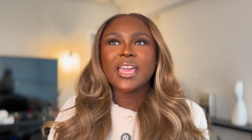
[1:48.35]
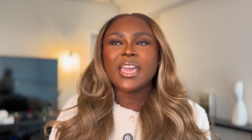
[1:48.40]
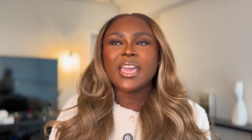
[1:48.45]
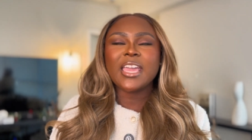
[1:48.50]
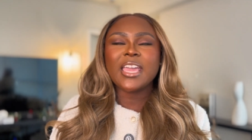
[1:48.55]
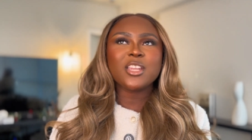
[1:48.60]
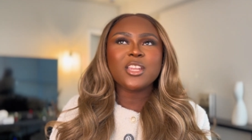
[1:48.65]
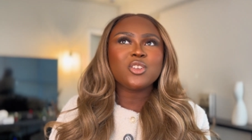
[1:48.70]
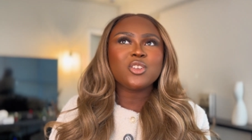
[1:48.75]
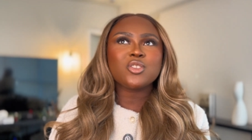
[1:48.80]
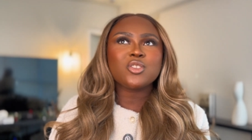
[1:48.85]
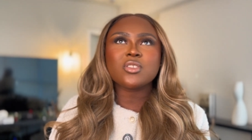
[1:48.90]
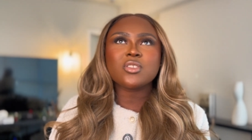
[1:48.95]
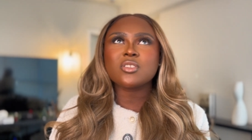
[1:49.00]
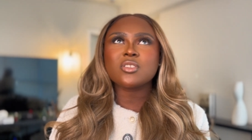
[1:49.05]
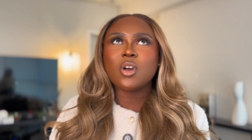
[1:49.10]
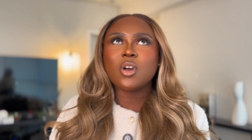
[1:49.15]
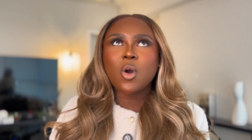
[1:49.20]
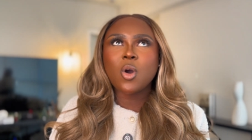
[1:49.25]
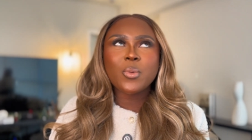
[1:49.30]
And you
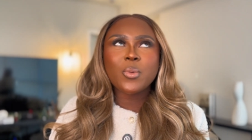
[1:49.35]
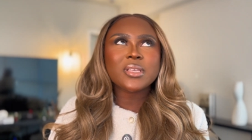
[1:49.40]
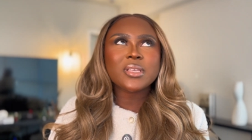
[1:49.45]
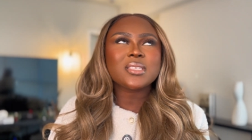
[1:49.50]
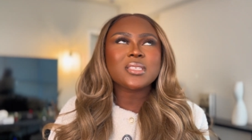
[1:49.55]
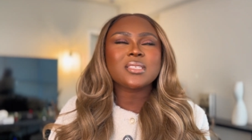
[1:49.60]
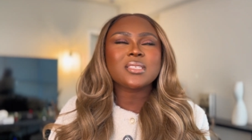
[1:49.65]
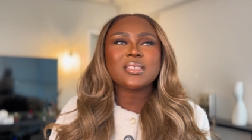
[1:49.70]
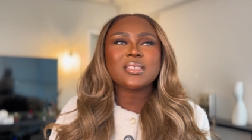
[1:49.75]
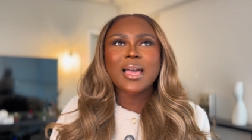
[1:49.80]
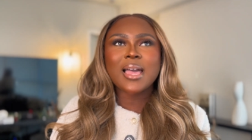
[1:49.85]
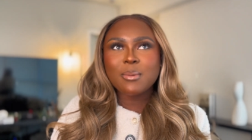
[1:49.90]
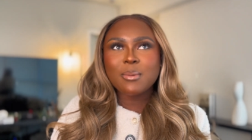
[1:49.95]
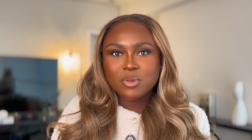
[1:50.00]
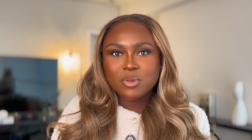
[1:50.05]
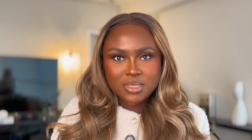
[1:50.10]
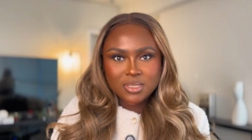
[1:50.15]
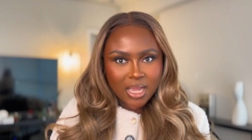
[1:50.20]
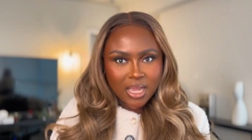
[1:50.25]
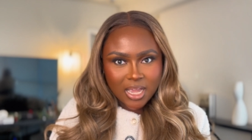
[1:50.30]
just always
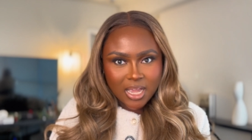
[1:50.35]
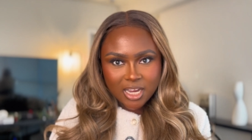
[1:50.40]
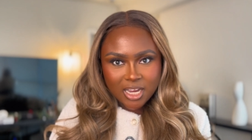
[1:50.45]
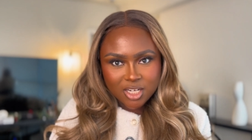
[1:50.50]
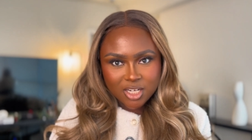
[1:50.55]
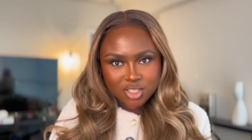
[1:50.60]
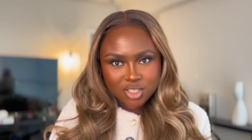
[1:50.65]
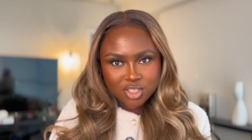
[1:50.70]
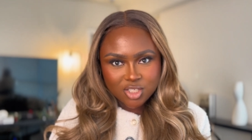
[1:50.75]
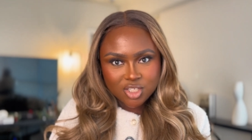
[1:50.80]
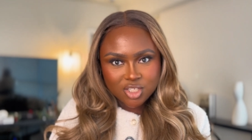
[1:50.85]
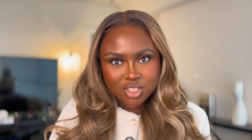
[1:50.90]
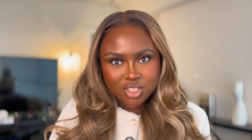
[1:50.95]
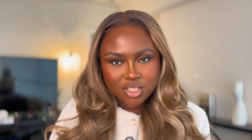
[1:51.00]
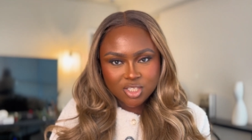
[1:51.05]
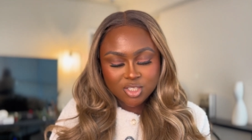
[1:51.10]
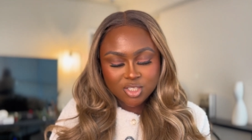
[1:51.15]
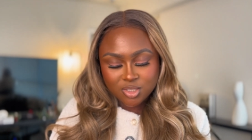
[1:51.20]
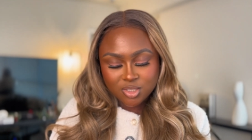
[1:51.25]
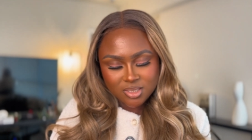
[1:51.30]
sabotage
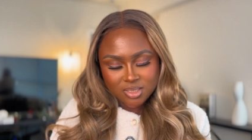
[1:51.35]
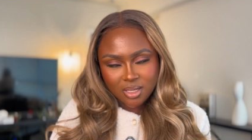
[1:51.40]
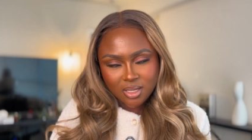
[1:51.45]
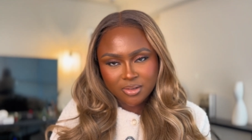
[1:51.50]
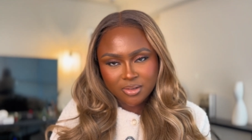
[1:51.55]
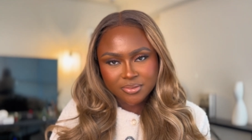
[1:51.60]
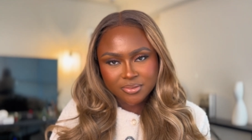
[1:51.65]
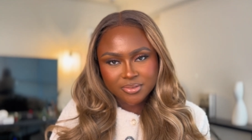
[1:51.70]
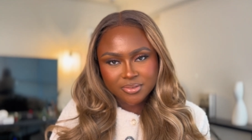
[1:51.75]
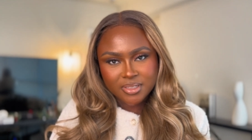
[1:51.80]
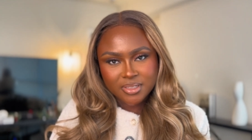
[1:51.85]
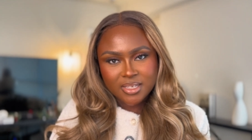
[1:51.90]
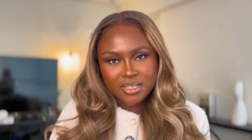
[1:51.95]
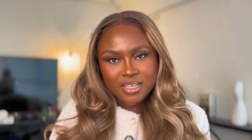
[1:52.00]
yourself.